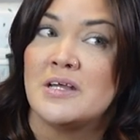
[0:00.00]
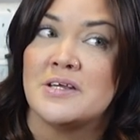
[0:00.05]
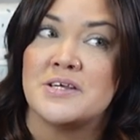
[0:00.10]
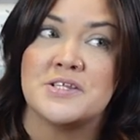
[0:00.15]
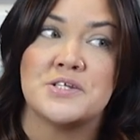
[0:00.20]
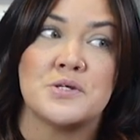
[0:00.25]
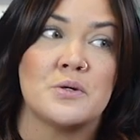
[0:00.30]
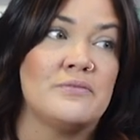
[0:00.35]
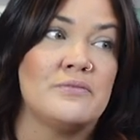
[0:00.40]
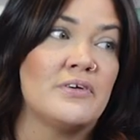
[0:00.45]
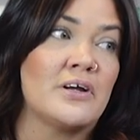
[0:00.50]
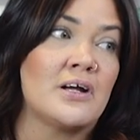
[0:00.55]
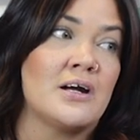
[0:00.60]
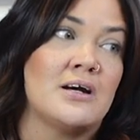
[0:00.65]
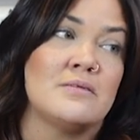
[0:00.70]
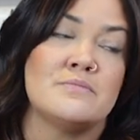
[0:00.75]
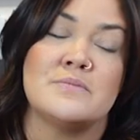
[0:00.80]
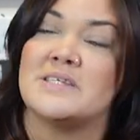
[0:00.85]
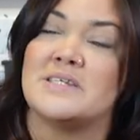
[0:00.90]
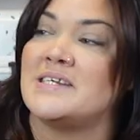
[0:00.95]
So if it
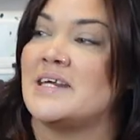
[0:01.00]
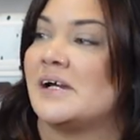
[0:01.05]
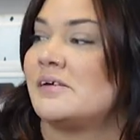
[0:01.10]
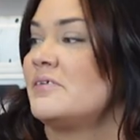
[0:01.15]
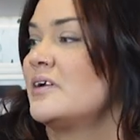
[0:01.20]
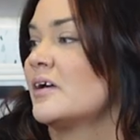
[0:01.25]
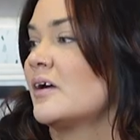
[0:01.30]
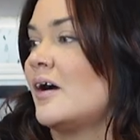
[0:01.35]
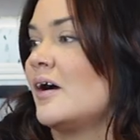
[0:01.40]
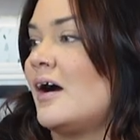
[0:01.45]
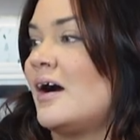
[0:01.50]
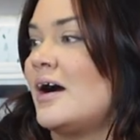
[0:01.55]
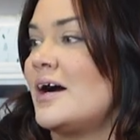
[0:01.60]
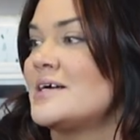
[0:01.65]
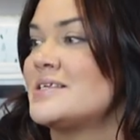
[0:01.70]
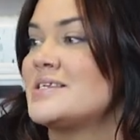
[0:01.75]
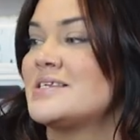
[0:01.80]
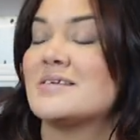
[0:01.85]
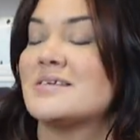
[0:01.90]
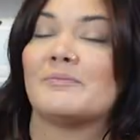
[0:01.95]
comes down to
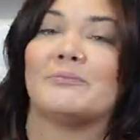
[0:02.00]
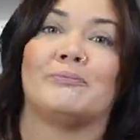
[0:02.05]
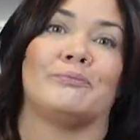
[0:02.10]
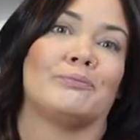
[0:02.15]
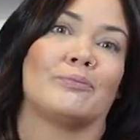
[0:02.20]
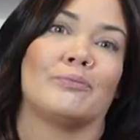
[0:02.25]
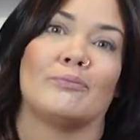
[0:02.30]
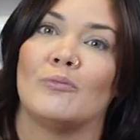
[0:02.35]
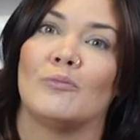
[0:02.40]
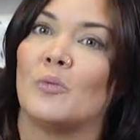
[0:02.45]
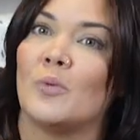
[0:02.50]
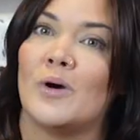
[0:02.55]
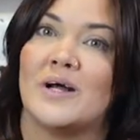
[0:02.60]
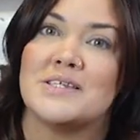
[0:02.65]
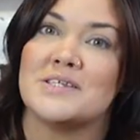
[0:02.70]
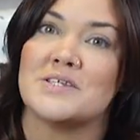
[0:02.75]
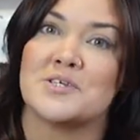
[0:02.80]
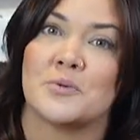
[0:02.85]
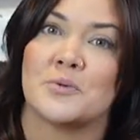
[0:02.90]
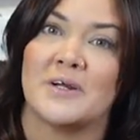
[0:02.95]
cost,
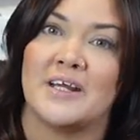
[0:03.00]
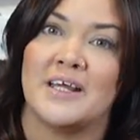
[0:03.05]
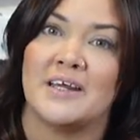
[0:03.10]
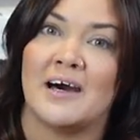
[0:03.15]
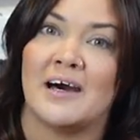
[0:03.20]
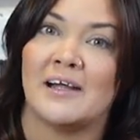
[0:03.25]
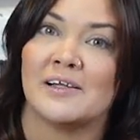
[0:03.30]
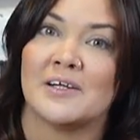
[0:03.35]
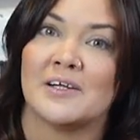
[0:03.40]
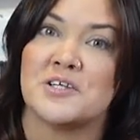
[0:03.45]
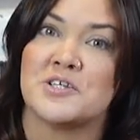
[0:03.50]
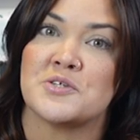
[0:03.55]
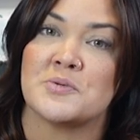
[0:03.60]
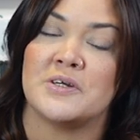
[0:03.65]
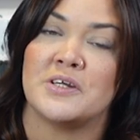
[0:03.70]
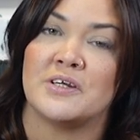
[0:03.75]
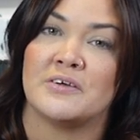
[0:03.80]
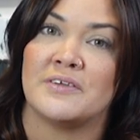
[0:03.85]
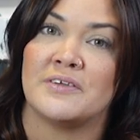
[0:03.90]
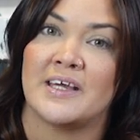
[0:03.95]
what's $20
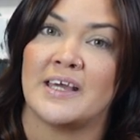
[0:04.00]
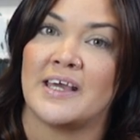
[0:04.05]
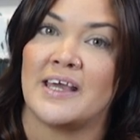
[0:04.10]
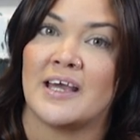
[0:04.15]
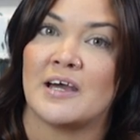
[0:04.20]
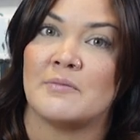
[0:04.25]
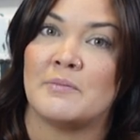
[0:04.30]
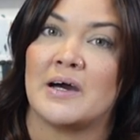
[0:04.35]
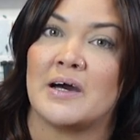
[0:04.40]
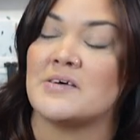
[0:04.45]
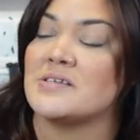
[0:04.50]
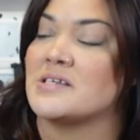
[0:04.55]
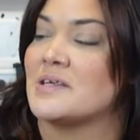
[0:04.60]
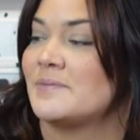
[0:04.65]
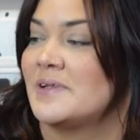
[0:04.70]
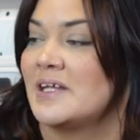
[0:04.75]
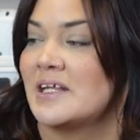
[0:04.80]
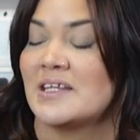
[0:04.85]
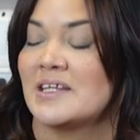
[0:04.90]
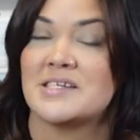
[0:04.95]
when you're thinking about
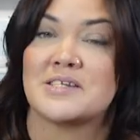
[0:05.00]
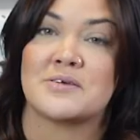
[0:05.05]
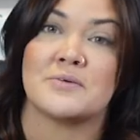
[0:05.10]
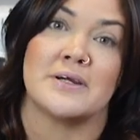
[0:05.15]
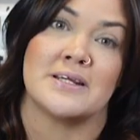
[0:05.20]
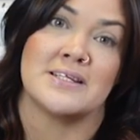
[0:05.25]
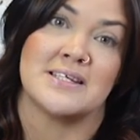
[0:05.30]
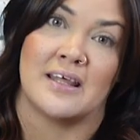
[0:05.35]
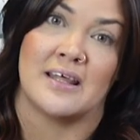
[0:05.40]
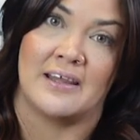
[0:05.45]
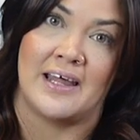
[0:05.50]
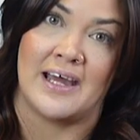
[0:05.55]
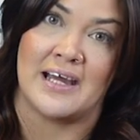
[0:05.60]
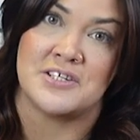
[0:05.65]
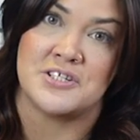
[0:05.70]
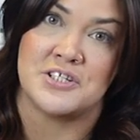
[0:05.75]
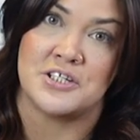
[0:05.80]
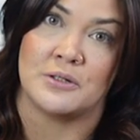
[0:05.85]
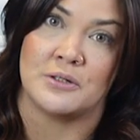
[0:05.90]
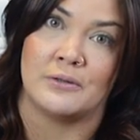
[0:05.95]
something that's going to
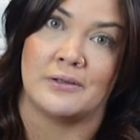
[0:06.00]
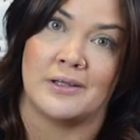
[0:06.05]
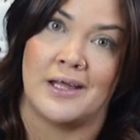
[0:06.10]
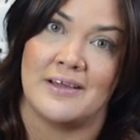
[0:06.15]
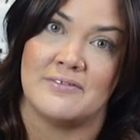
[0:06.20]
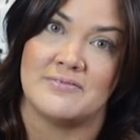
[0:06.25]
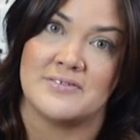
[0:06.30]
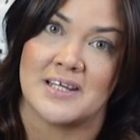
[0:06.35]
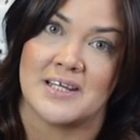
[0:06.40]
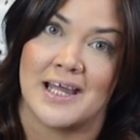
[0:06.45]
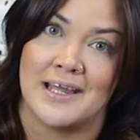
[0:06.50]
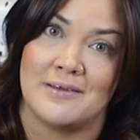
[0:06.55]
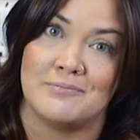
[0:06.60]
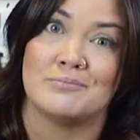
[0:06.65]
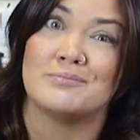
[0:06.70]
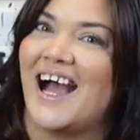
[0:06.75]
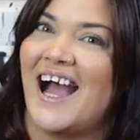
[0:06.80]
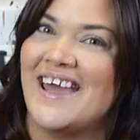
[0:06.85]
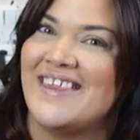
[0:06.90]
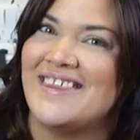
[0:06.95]
last you a
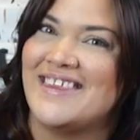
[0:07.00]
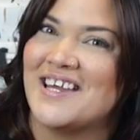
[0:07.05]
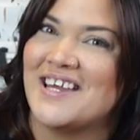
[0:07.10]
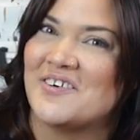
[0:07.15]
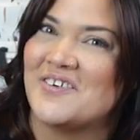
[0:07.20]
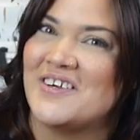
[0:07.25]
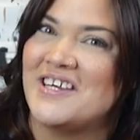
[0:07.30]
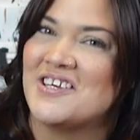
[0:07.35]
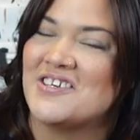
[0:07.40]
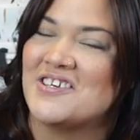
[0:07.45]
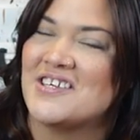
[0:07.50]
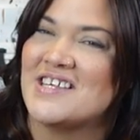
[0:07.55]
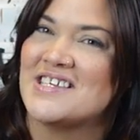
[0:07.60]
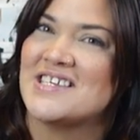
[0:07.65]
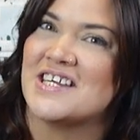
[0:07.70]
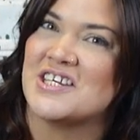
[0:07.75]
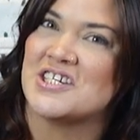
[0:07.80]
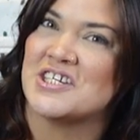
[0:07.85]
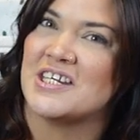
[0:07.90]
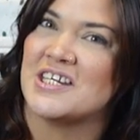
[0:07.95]
lifetime. I think what your
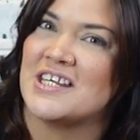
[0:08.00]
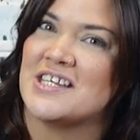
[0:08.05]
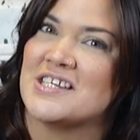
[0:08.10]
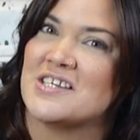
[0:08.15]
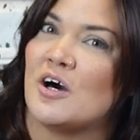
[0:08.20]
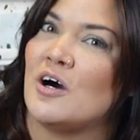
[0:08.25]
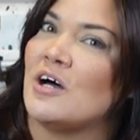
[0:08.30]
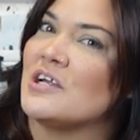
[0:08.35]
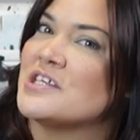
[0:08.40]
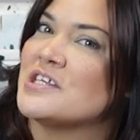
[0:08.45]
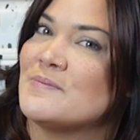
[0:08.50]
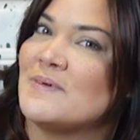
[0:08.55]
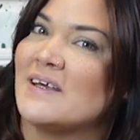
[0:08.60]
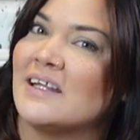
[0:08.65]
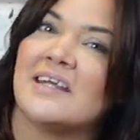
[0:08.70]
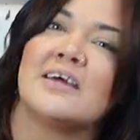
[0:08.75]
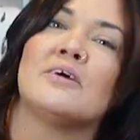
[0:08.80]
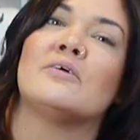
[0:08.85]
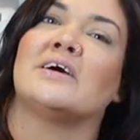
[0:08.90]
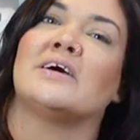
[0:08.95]
decision is
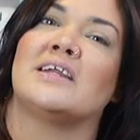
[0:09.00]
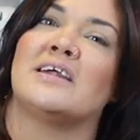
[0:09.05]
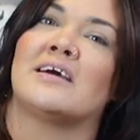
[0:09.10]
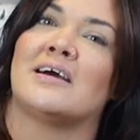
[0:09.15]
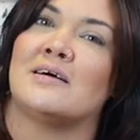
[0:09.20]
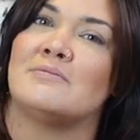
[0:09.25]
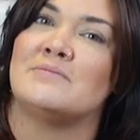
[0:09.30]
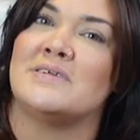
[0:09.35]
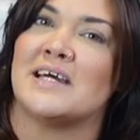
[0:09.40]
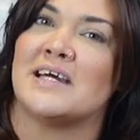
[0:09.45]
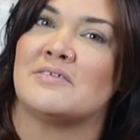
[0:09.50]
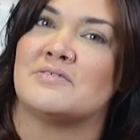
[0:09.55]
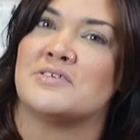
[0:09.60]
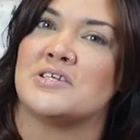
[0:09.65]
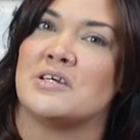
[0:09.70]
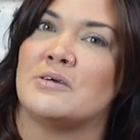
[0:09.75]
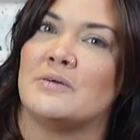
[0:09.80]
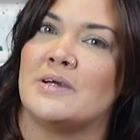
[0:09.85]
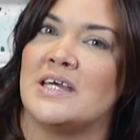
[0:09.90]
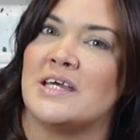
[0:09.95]
ultimately going to come down
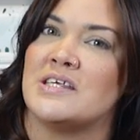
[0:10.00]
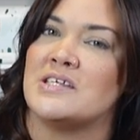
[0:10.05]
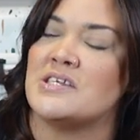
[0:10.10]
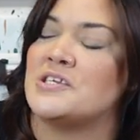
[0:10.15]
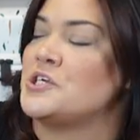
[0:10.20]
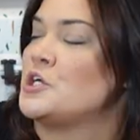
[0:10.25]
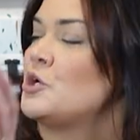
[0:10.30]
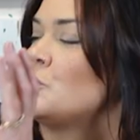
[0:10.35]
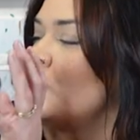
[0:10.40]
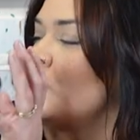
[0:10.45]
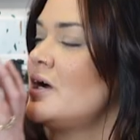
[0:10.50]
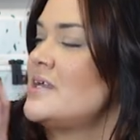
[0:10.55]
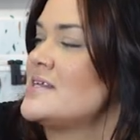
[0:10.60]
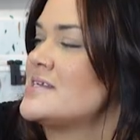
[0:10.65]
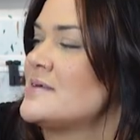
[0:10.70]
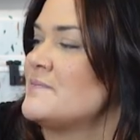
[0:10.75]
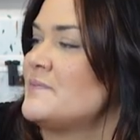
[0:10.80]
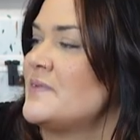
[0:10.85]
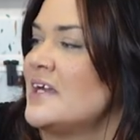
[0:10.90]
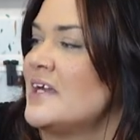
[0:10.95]
to is do you want
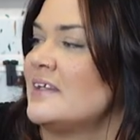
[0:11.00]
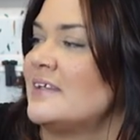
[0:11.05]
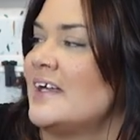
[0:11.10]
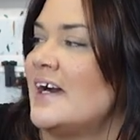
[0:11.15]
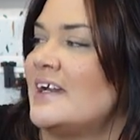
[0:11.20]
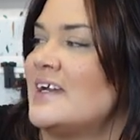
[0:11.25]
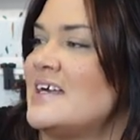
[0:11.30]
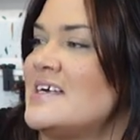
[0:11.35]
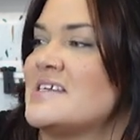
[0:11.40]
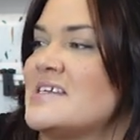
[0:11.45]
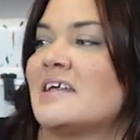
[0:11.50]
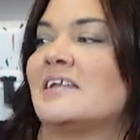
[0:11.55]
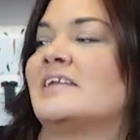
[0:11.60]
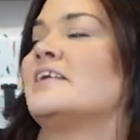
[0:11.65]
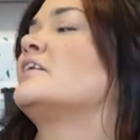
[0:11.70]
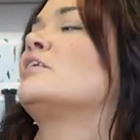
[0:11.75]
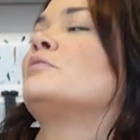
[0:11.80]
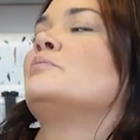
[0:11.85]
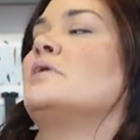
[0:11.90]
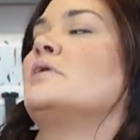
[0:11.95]
something that is a
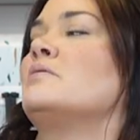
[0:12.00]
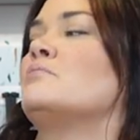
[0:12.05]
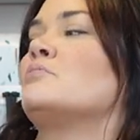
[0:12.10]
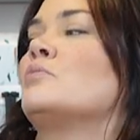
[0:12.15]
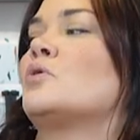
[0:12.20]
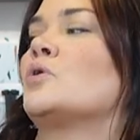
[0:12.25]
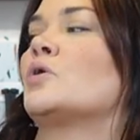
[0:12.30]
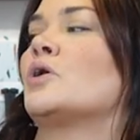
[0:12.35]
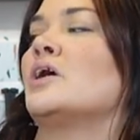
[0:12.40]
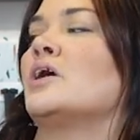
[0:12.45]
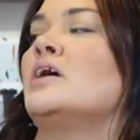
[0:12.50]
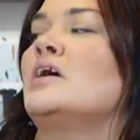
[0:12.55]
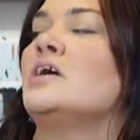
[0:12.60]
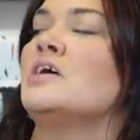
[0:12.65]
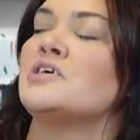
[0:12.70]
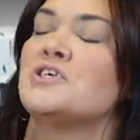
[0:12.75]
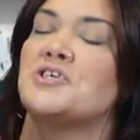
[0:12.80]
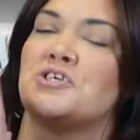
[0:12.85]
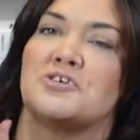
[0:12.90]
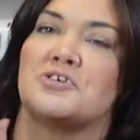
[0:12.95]
little bit more
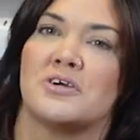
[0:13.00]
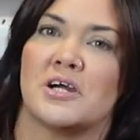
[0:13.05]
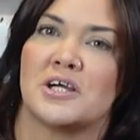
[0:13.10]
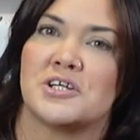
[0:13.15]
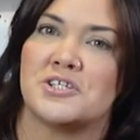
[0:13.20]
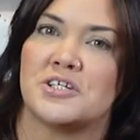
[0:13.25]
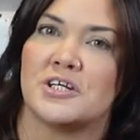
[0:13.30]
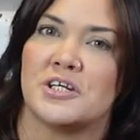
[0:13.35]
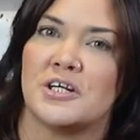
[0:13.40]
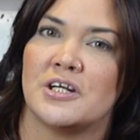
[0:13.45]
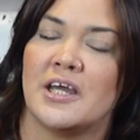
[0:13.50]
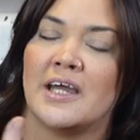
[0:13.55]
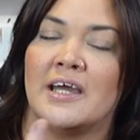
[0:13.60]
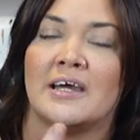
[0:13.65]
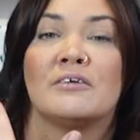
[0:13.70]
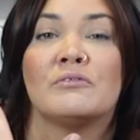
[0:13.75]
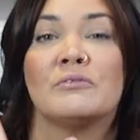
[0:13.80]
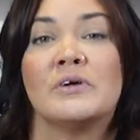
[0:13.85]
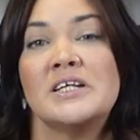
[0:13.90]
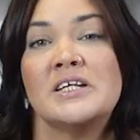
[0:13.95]
structured
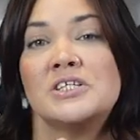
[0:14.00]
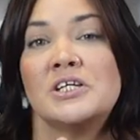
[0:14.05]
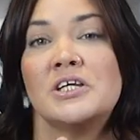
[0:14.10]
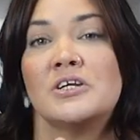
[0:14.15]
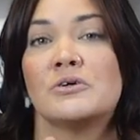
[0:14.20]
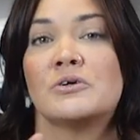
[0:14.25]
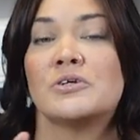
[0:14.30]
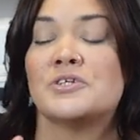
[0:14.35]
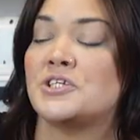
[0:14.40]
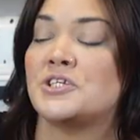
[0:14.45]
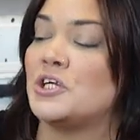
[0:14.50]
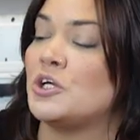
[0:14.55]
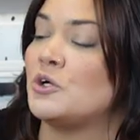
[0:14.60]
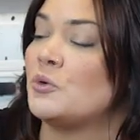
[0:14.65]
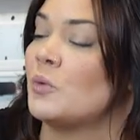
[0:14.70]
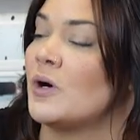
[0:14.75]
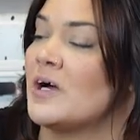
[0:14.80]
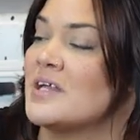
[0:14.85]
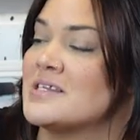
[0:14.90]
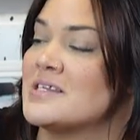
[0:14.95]
and rigid or do you
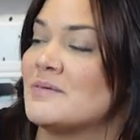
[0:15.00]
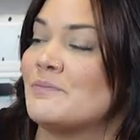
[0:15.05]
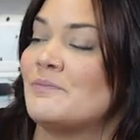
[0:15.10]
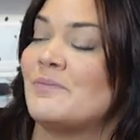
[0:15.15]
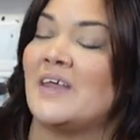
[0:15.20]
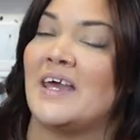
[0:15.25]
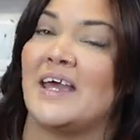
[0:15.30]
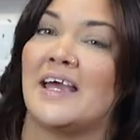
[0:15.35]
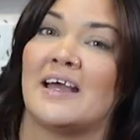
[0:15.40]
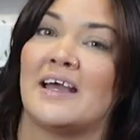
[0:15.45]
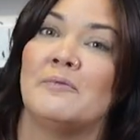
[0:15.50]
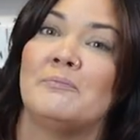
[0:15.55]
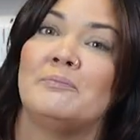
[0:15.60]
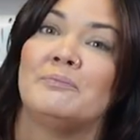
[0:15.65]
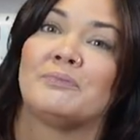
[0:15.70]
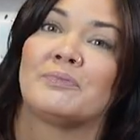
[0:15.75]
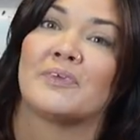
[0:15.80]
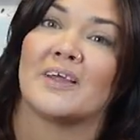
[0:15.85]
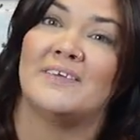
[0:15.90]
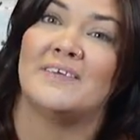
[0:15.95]
want something
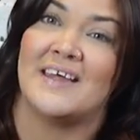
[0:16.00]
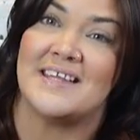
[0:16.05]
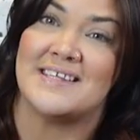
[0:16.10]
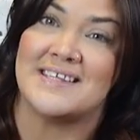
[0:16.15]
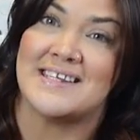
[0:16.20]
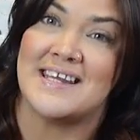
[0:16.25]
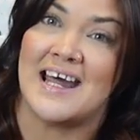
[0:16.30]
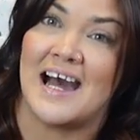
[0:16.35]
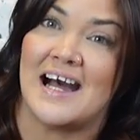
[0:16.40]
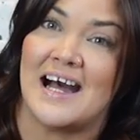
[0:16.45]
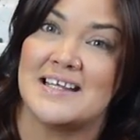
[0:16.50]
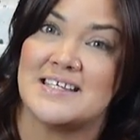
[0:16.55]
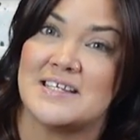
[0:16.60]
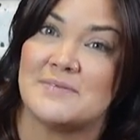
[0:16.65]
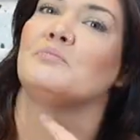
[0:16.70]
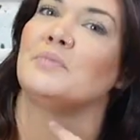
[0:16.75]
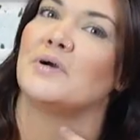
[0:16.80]
that's not?